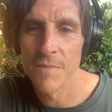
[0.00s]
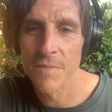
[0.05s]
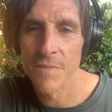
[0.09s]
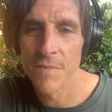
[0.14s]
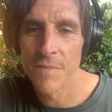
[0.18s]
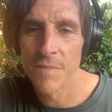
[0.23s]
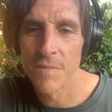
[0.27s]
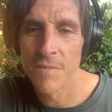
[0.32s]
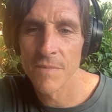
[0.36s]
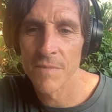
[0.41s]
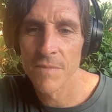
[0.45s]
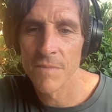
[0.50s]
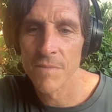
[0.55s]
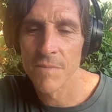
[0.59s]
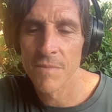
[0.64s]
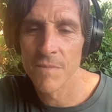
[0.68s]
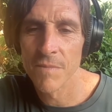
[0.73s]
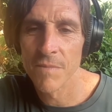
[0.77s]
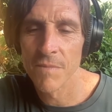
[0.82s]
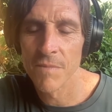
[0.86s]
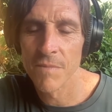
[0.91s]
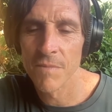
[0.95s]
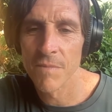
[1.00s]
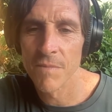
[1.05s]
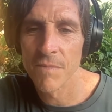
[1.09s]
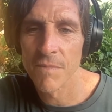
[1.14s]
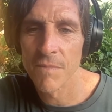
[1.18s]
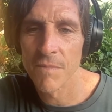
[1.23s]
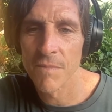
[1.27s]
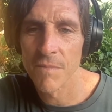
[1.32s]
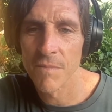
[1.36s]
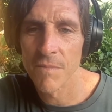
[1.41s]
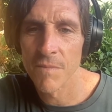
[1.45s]

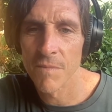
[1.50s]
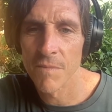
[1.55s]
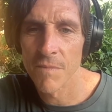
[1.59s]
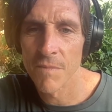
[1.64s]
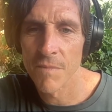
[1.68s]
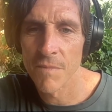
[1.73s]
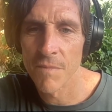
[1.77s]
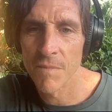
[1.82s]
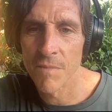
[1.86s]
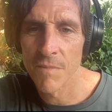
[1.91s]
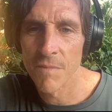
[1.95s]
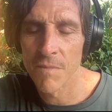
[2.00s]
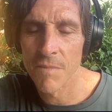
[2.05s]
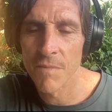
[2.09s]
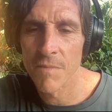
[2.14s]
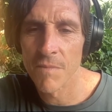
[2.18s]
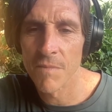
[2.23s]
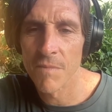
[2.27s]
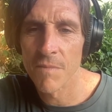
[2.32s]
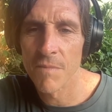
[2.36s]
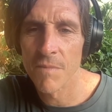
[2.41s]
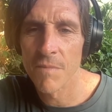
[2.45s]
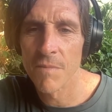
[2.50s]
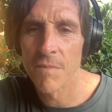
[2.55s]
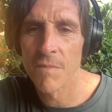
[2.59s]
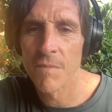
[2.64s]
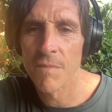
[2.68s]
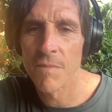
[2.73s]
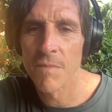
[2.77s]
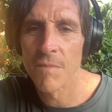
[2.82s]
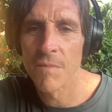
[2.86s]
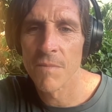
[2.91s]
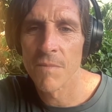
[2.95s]

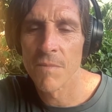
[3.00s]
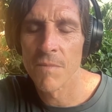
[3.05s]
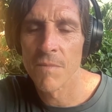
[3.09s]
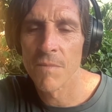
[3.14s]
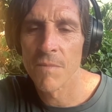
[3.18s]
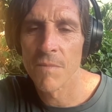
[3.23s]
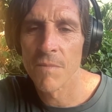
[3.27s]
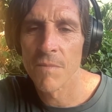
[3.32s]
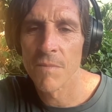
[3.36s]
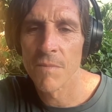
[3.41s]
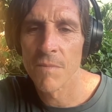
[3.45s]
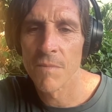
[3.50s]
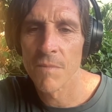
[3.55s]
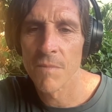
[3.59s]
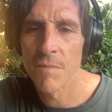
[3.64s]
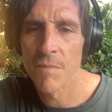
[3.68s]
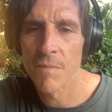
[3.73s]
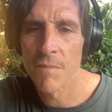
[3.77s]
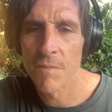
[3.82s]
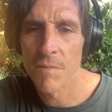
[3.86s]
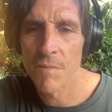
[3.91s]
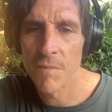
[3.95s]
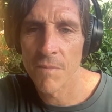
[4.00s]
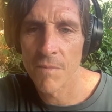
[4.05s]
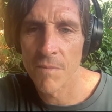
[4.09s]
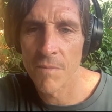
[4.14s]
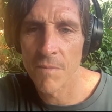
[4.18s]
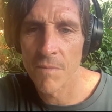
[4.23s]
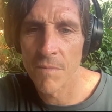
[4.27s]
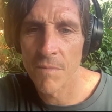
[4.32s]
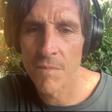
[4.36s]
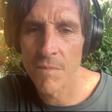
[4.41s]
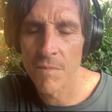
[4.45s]

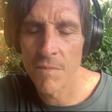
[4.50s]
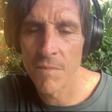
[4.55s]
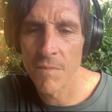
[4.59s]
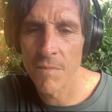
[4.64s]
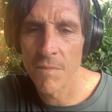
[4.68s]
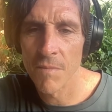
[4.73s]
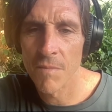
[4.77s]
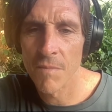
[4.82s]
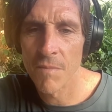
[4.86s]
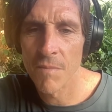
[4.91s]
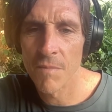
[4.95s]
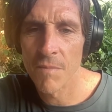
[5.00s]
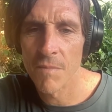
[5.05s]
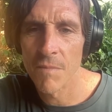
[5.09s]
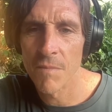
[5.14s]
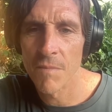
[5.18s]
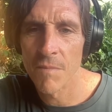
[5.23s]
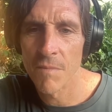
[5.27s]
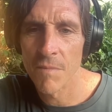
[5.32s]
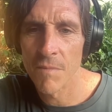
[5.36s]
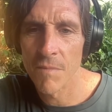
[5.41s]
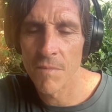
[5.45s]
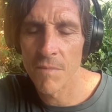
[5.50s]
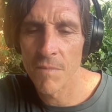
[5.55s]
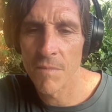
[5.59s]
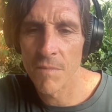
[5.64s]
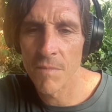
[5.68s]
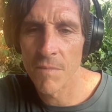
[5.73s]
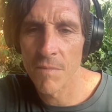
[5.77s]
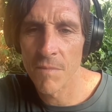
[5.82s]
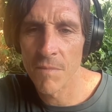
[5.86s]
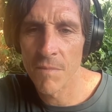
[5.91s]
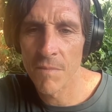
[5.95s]

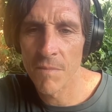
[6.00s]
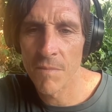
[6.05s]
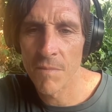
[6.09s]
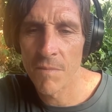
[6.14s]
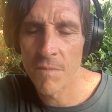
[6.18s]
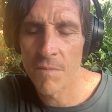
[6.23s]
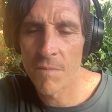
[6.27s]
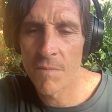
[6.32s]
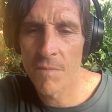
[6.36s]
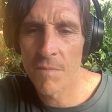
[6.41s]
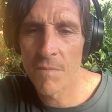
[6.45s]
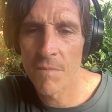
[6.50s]
This person isn't speaking.